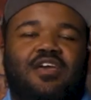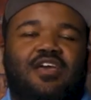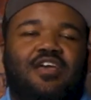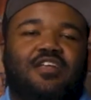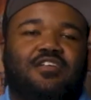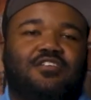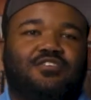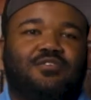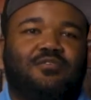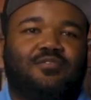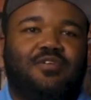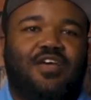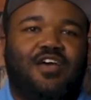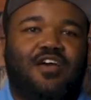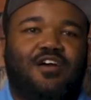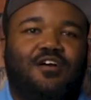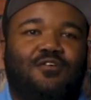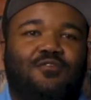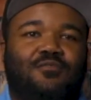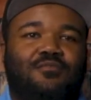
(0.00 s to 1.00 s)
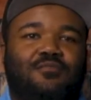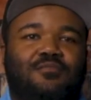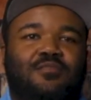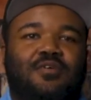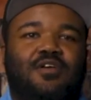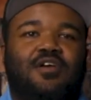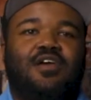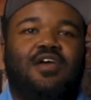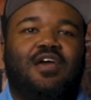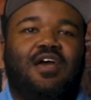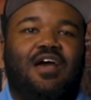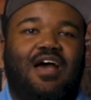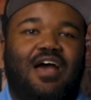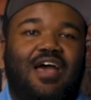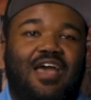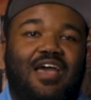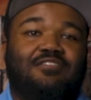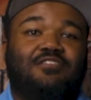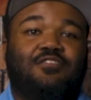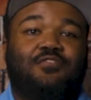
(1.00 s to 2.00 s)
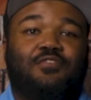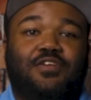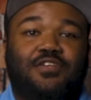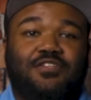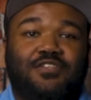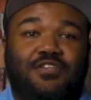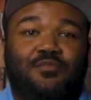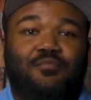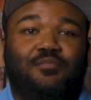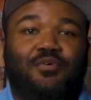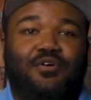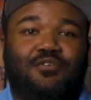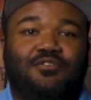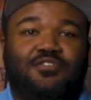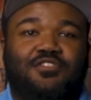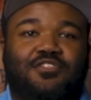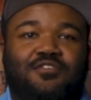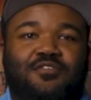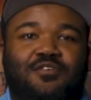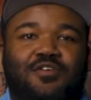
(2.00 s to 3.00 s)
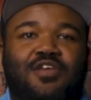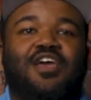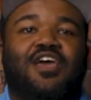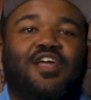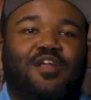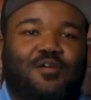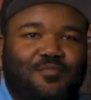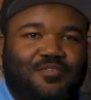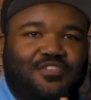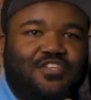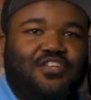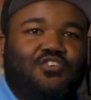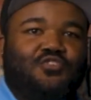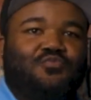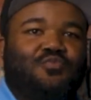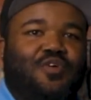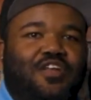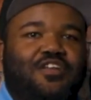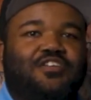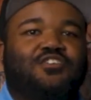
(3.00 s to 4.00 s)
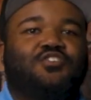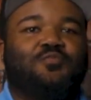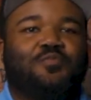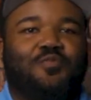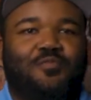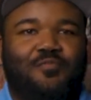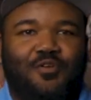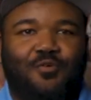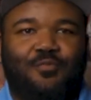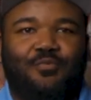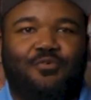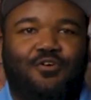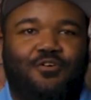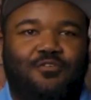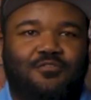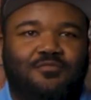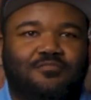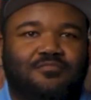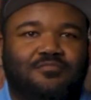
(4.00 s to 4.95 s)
And so now, I had to fix it in post. And I'm gonna take you right into Premiere Pro.